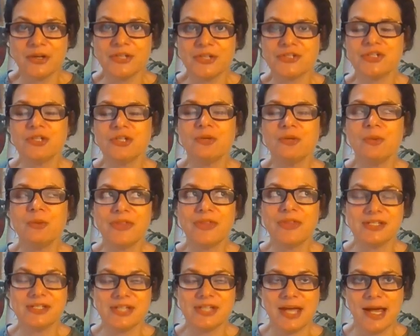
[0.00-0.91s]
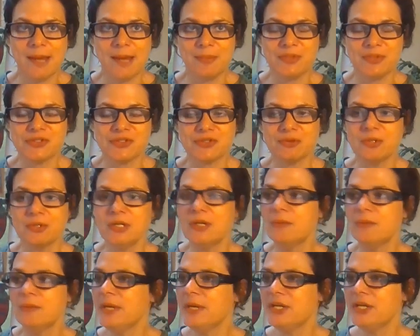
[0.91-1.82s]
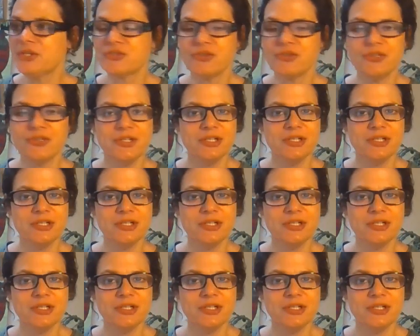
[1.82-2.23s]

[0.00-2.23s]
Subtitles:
All right, so you don't want that to happen. So make sure